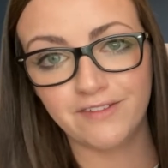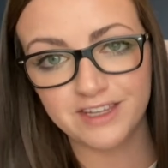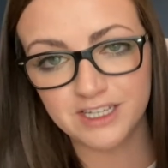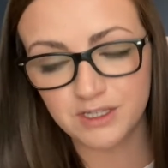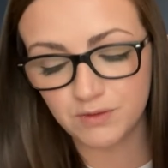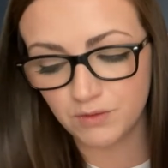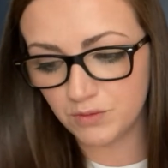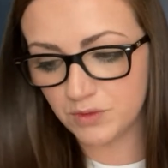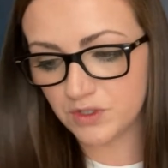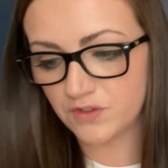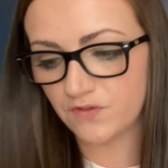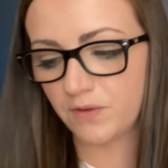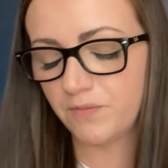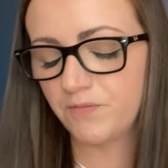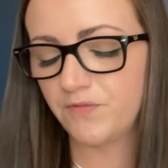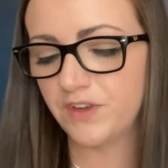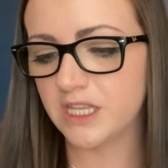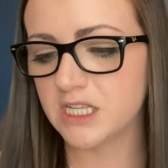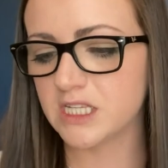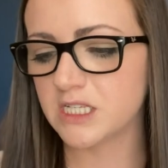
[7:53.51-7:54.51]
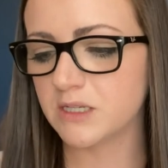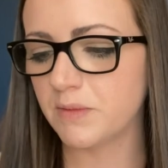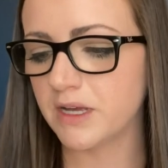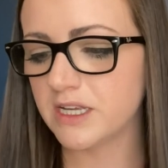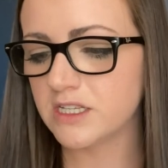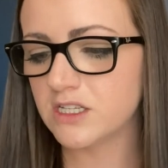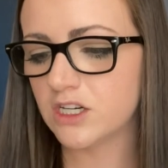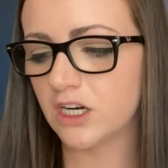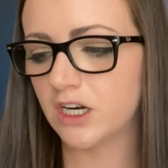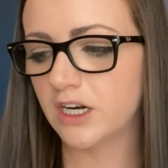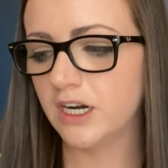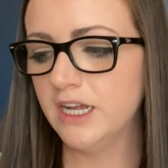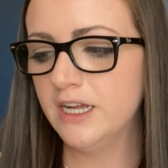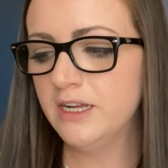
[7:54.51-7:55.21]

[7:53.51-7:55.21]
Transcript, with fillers: This one was from fifth semester.